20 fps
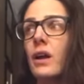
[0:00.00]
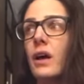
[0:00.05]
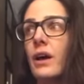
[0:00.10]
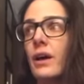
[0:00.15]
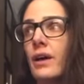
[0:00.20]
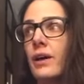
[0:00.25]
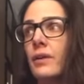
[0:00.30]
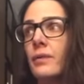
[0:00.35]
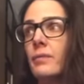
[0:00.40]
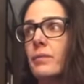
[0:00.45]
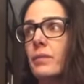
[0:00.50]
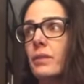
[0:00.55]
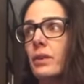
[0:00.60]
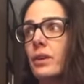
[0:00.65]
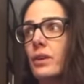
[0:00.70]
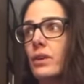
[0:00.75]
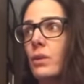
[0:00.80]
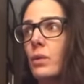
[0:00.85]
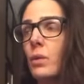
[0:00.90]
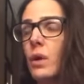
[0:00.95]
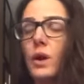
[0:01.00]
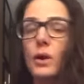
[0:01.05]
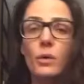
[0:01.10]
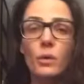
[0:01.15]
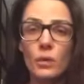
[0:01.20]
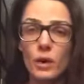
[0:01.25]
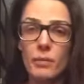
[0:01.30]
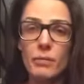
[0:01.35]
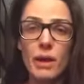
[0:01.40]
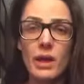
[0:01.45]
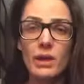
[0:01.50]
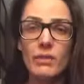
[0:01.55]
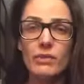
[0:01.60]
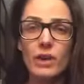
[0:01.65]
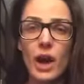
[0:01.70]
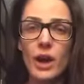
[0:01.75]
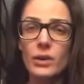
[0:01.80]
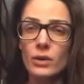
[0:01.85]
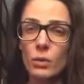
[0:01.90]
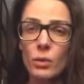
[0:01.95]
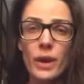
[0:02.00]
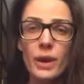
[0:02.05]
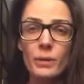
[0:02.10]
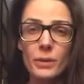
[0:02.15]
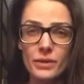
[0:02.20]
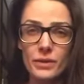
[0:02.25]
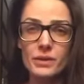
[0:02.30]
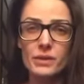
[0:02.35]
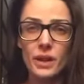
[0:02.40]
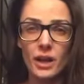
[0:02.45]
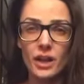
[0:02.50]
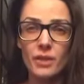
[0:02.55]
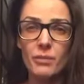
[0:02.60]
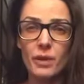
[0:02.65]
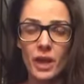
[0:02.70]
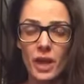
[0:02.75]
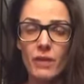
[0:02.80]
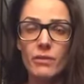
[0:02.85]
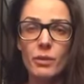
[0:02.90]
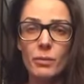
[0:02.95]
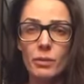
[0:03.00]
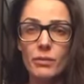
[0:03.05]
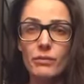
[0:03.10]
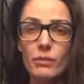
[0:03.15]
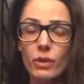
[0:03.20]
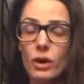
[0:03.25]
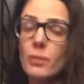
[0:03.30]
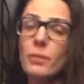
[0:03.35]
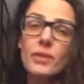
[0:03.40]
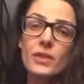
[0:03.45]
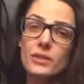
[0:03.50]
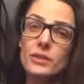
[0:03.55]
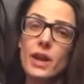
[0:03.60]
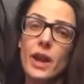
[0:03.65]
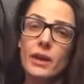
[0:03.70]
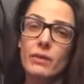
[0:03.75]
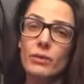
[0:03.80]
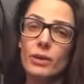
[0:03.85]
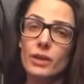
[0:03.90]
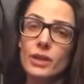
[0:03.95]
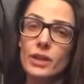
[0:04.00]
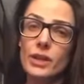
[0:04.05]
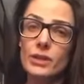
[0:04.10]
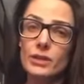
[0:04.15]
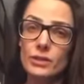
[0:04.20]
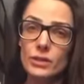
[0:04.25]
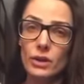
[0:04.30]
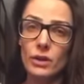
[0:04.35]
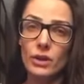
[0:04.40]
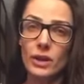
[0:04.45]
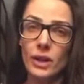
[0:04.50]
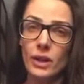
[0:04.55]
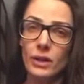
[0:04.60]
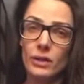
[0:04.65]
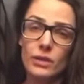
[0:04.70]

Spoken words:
where men have gotten away with this kind of behavior before, but the tide really is turning.